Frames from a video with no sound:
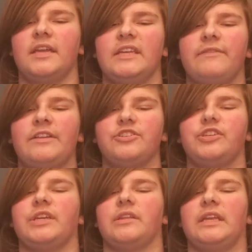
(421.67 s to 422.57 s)

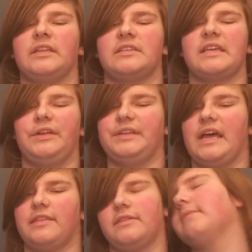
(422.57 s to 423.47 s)
eventually leading to cell
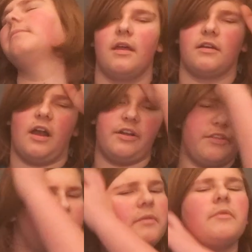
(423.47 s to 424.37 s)
death.
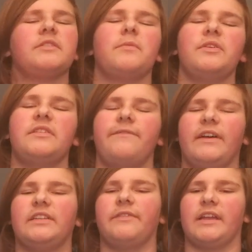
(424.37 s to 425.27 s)
Garlic was most
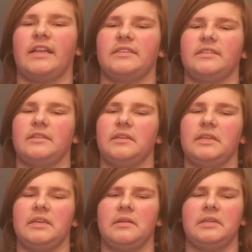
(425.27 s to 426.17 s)
effective against
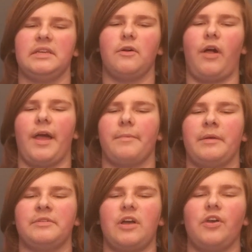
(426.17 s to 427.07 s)
E. coli, but it
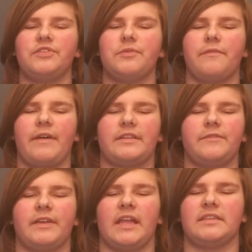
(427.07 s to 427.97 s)
was also effective
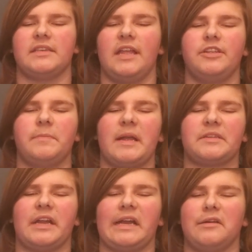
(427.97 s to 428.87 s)
against
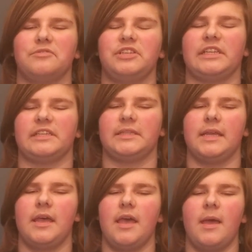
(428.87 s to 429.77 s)
Enterobacter aerogenes
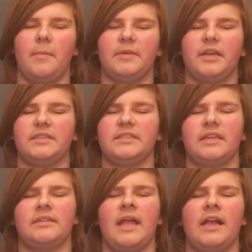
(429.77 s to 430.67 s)
because it's
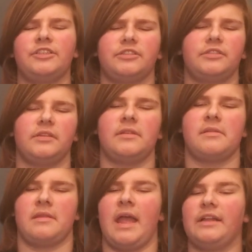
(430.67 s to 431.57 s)
a
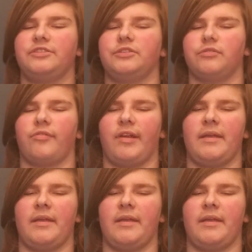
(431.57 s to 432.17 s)
natural